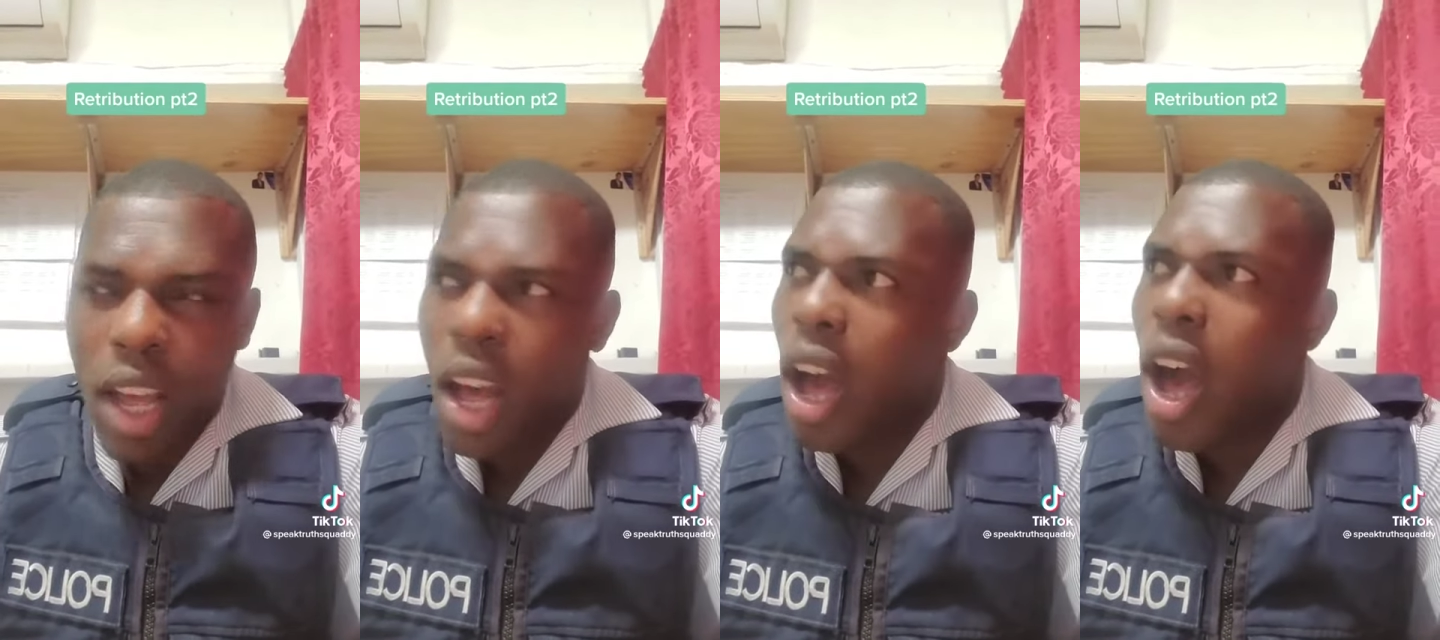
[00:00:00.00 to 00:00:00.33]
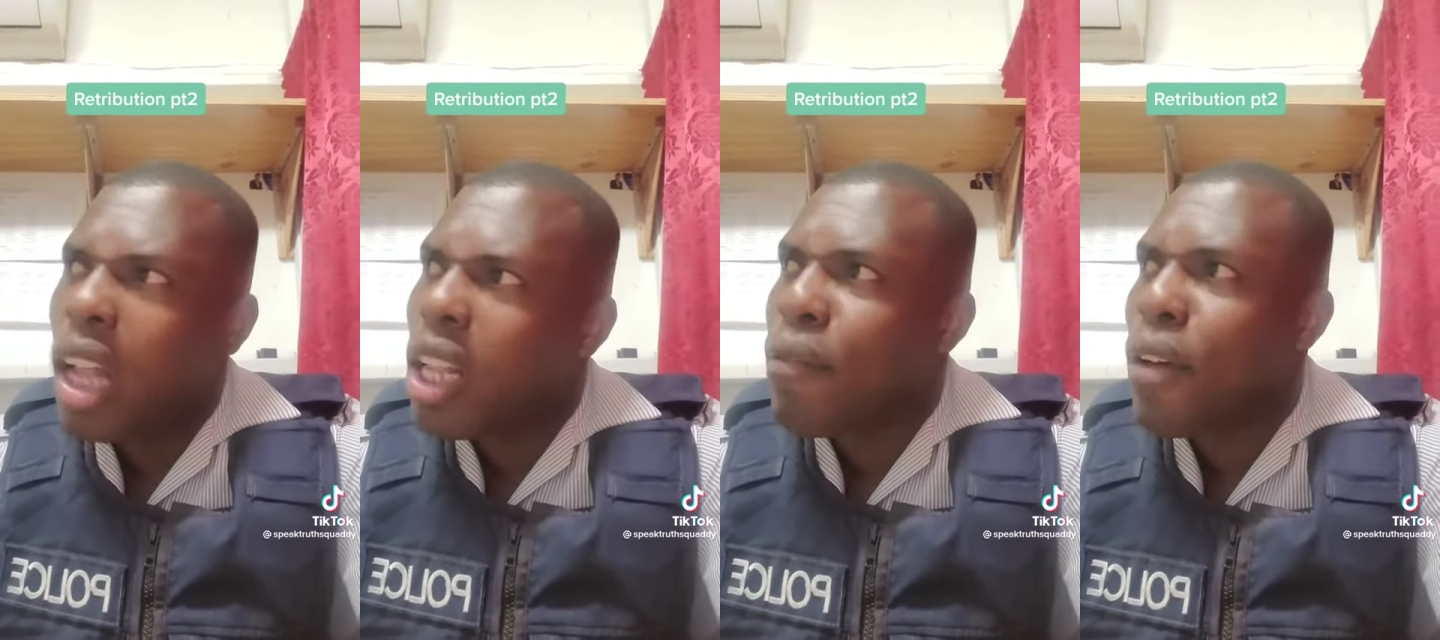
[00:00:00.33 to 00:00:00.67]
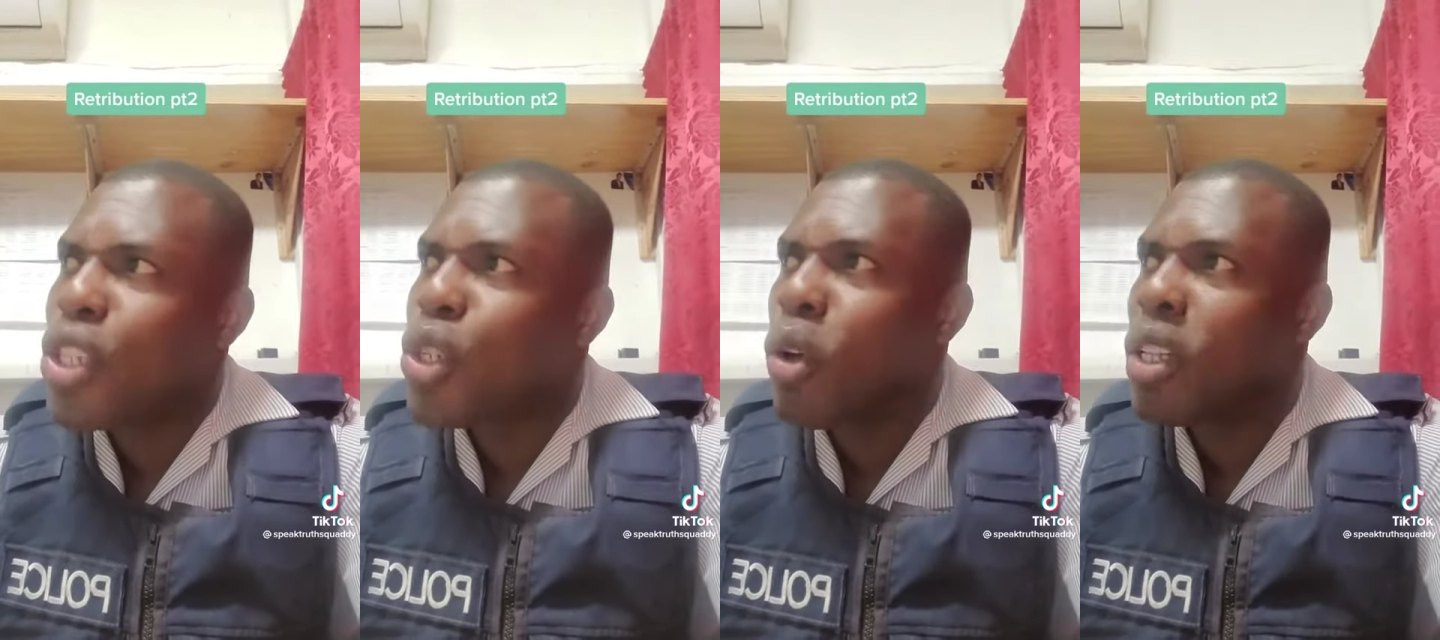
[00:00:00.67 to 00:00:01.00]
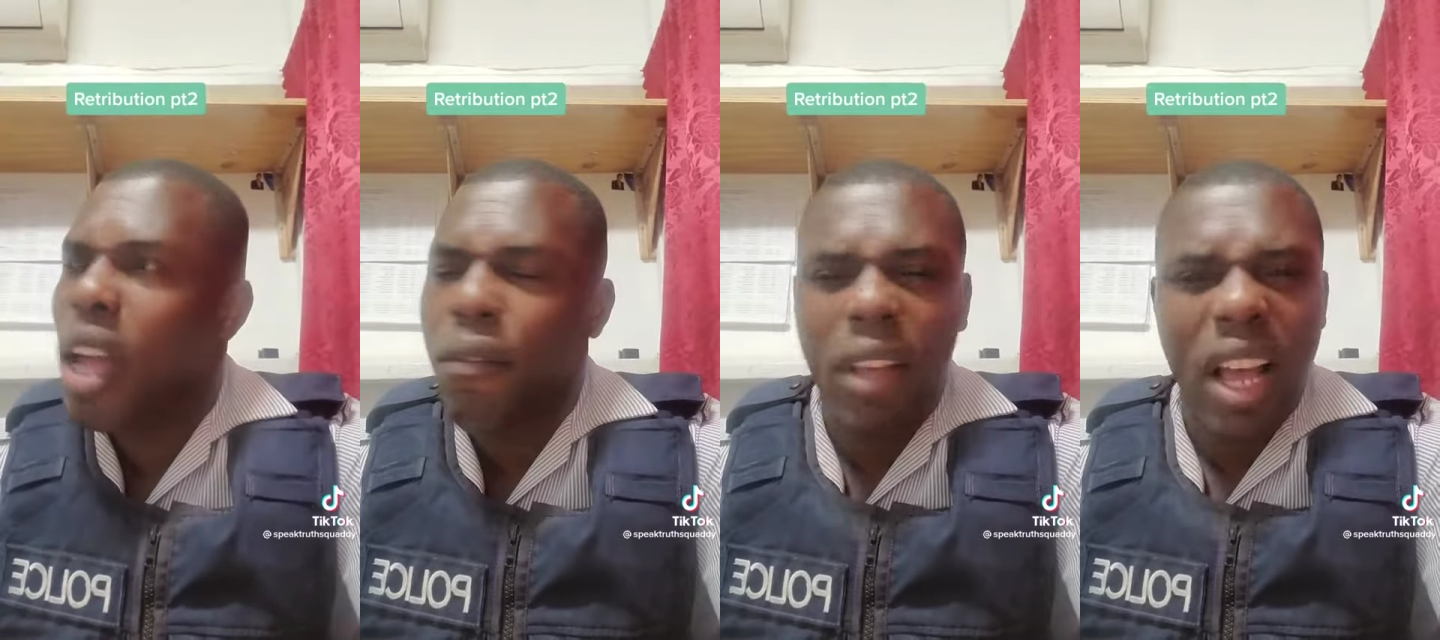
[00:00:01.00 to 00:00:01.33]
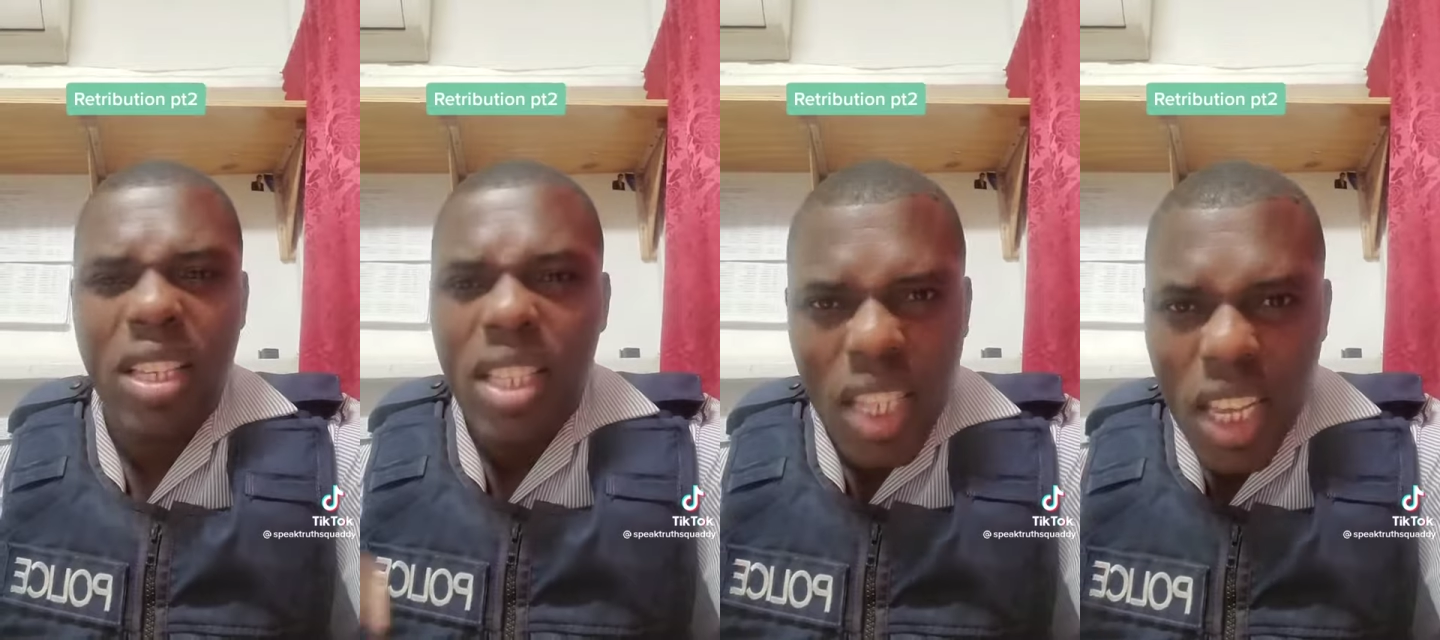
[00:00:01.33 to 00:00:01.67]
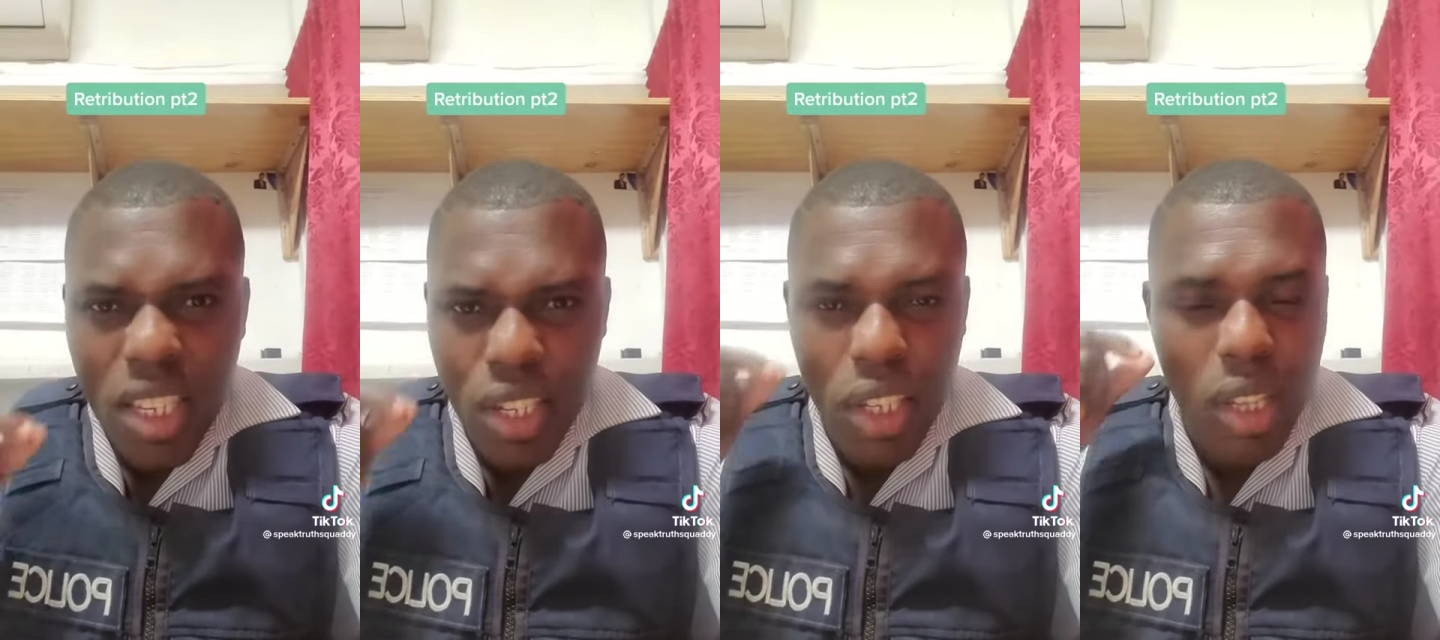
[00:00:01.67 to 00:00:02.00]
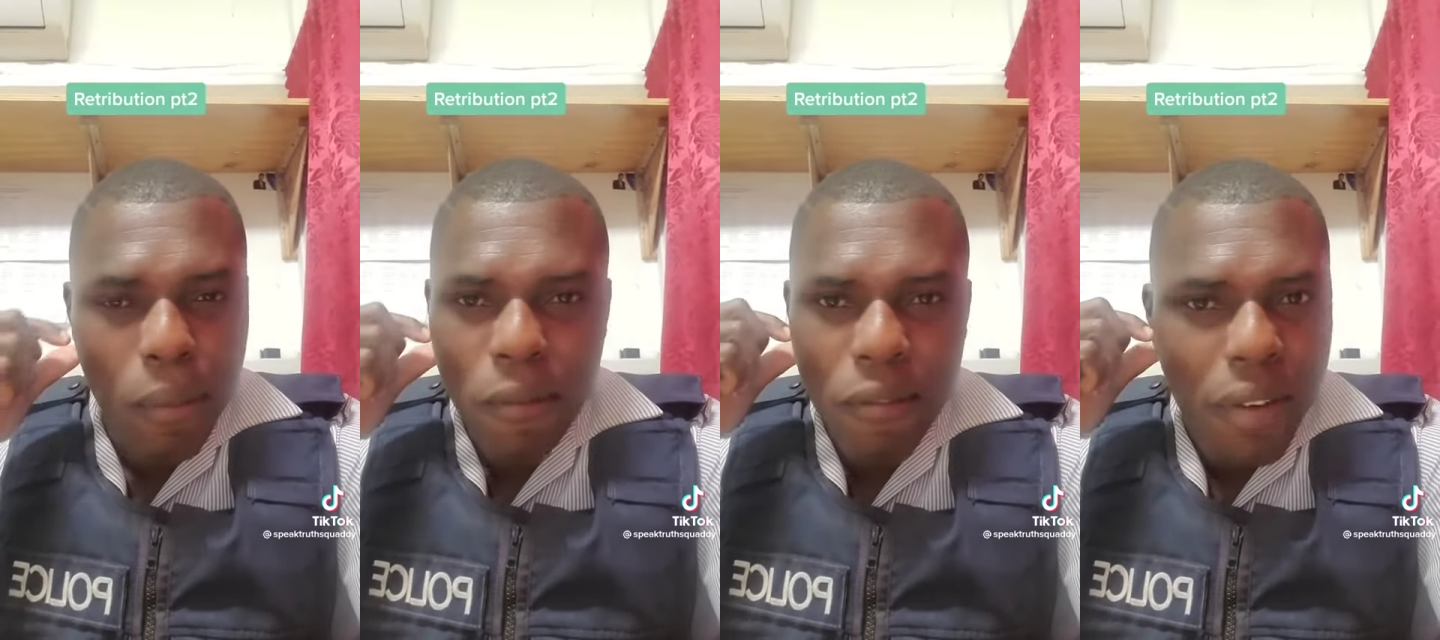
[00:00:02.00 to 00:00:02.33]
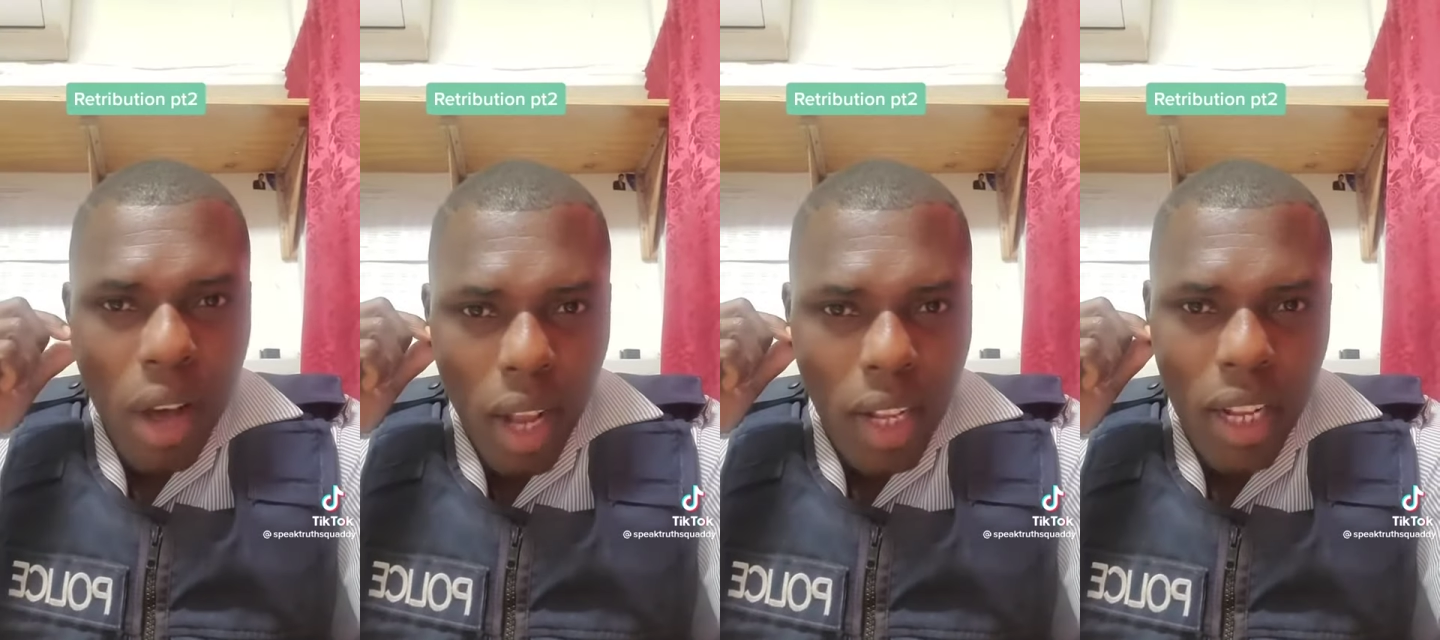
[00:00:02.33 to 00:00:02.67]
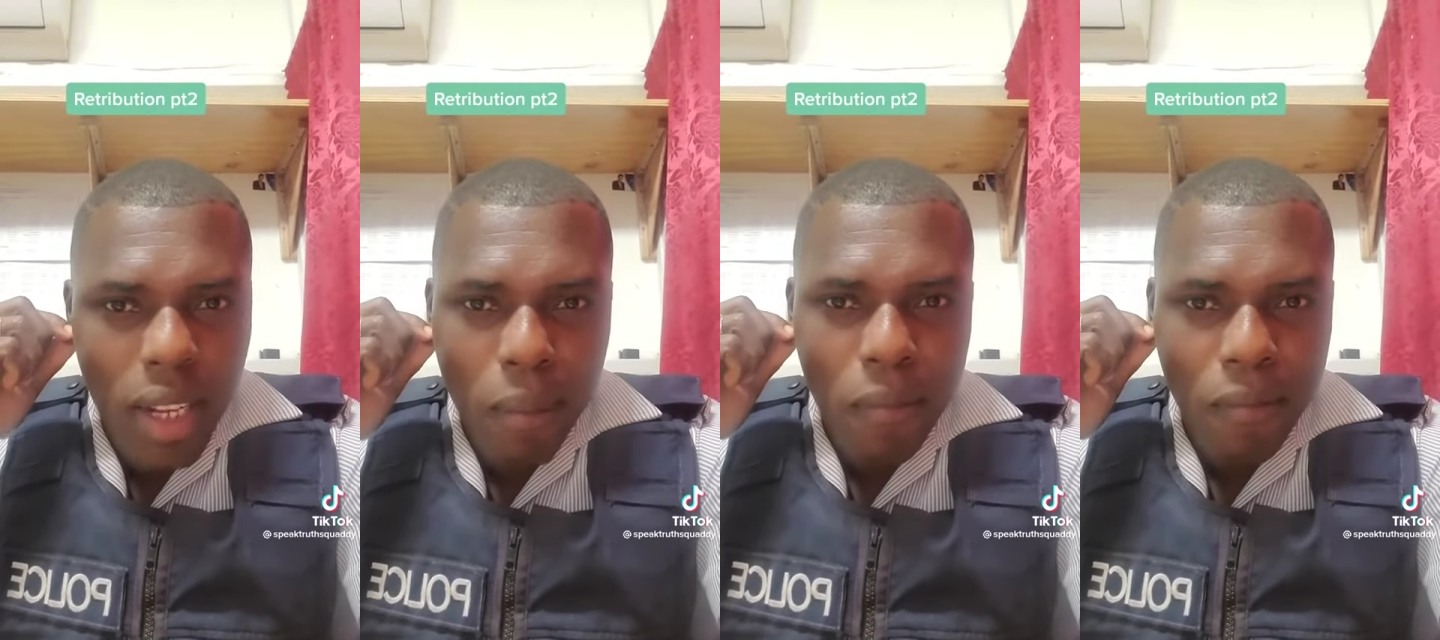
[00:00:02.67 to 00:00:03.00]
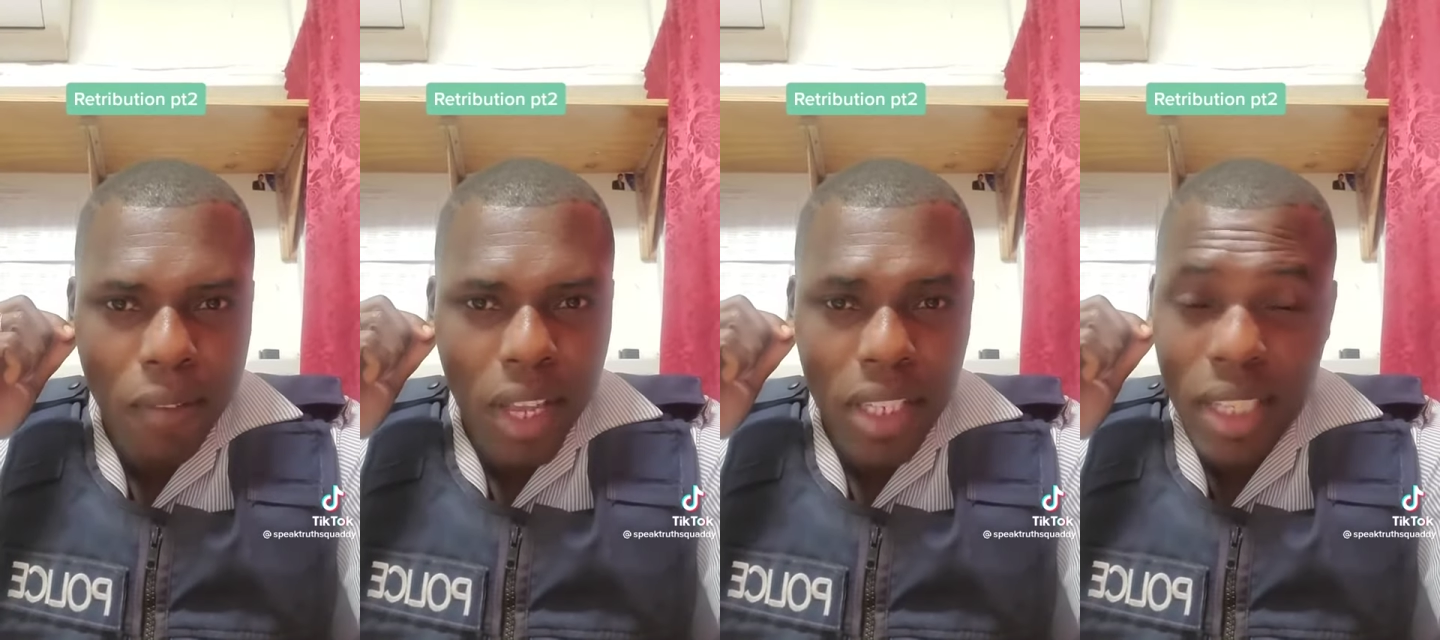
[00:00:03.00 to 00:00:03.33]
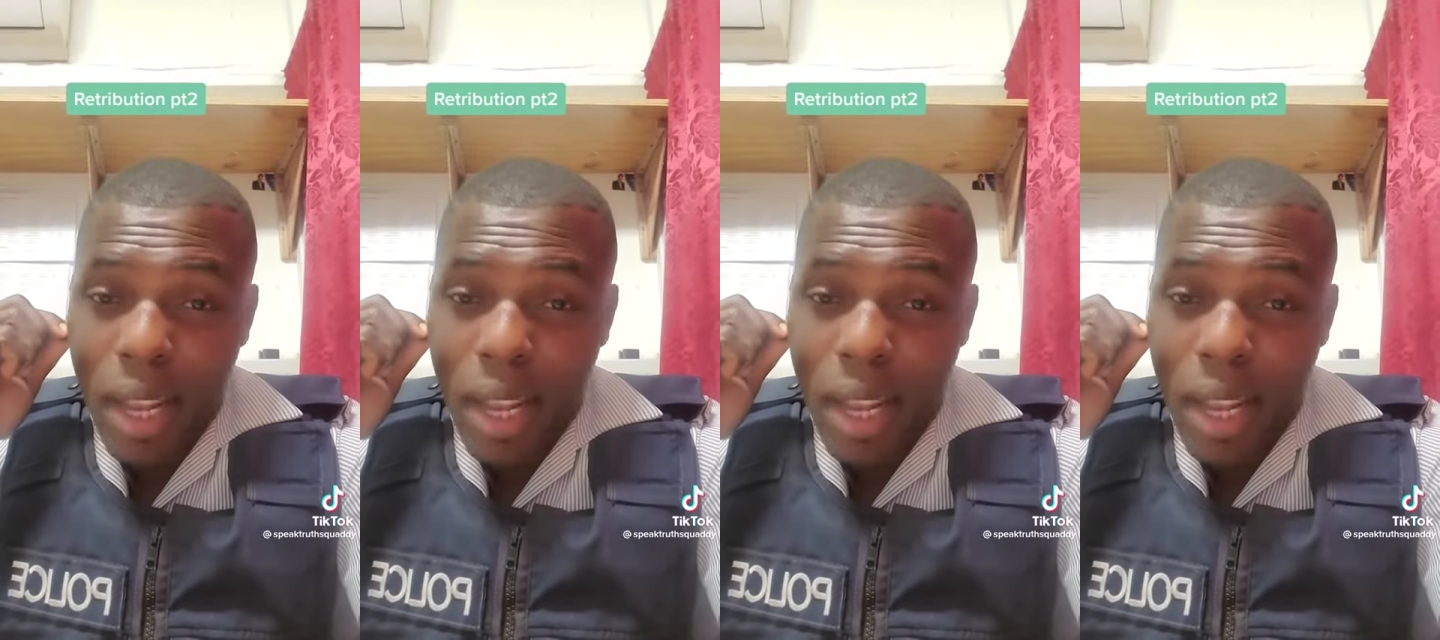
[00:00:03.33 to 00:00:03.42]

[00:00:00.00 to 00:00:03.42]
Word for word: all of a sudden after a season them fall on them face.